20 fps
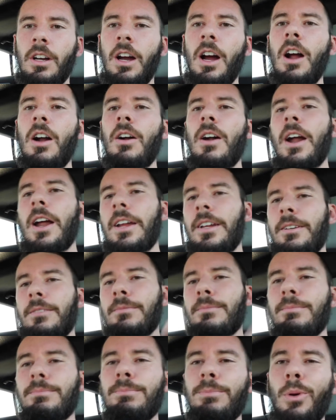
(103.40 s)
All right,
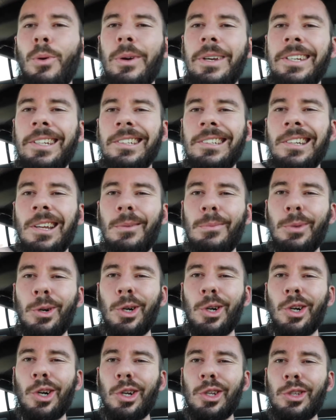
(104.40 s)
point
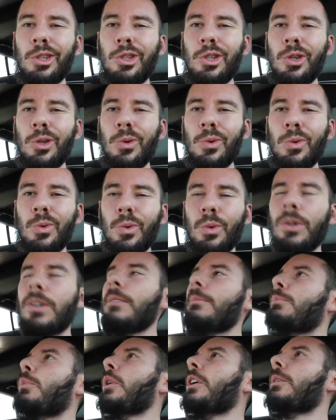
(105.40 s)
number
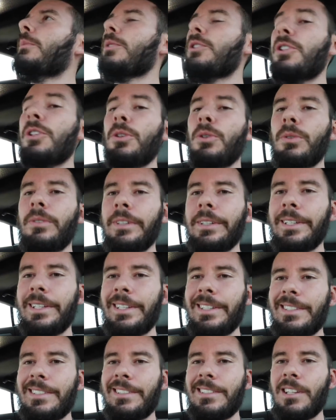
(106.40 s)
two
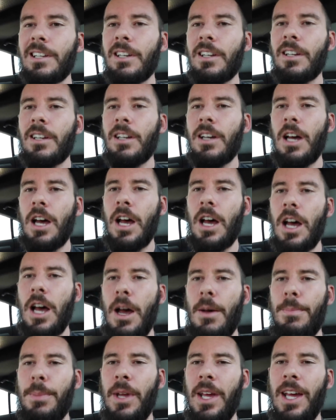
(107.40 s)
is
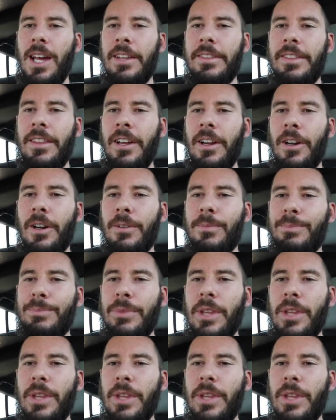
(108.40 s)
up ahead there.